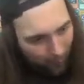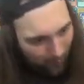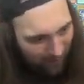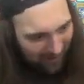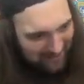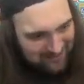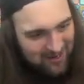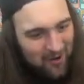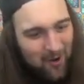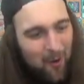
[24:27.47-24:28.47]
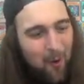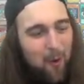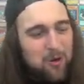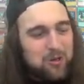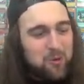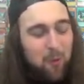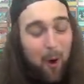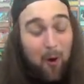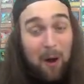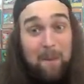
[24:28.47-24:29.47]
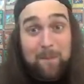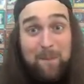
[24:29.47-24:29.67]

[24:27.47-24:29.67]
what? You are a